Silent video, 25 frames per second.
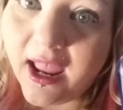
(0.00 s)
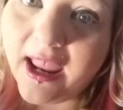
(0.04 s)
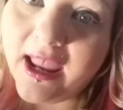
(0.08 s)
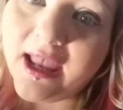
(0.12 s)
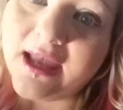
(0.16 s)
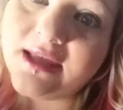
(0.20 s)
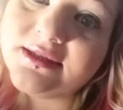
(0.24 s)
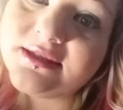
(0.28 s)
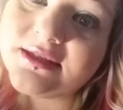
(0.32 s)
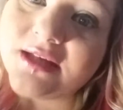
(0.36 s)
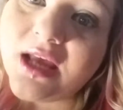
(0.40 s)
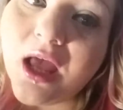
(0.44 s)

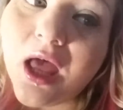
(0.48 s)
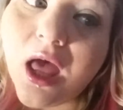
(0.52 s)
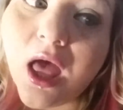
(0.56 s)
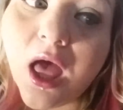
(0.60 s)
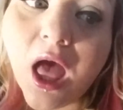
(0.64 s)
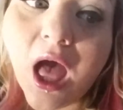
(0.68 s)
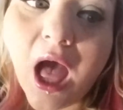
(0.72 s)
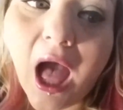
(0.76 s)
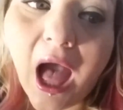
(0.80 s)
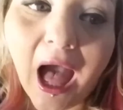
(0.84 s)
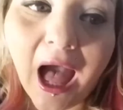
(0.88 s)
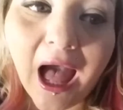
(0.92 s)
And
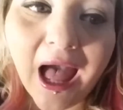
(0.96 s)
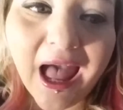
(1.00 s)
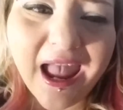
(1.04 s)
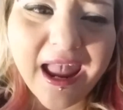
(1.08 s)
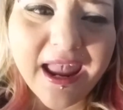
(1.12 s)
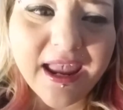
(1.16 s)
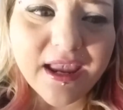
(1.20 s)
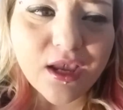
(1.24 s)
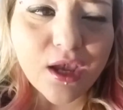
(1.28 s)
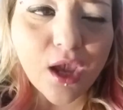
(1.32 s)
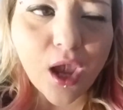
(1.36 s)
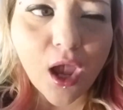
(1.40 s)

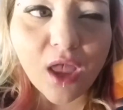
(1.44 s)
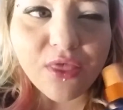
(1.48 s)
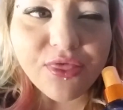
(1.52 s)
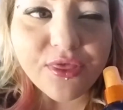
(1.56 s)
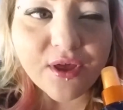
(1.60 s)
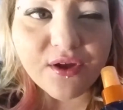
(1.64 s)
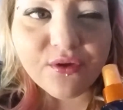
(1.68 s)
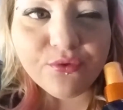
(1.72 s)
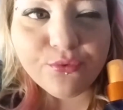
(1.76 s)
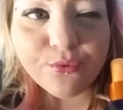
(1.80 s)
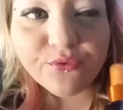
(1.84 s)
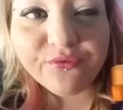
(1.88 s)
I,
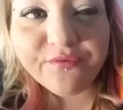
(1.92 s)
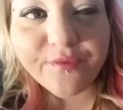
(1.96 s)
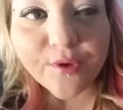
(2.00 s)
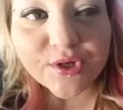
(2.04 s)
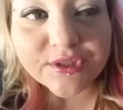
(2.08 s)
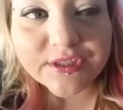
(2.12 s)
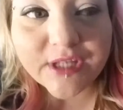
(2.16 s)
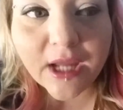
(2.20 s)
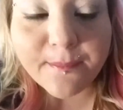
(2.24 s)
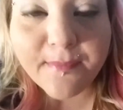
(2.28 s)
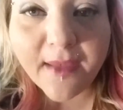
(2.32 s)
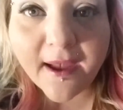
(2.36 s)
the, the
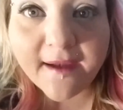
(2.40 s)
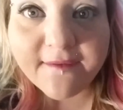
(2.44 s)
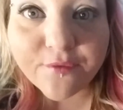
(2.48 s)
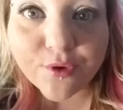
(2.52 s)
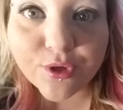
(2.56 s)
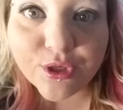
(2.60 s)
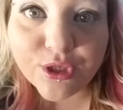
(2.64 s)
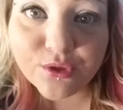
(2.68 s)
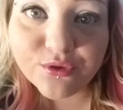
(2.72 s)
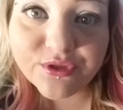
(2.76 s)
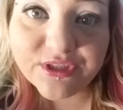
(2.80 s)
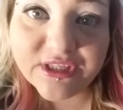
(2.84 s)
first time I ever
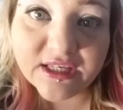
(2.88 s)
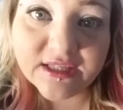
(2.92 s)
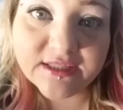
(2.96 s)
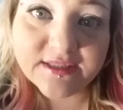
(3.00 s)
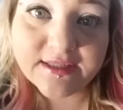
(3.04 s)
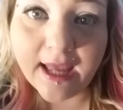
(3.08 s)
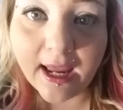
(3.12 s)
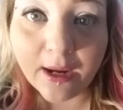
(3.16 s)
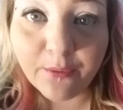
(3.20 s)
used this,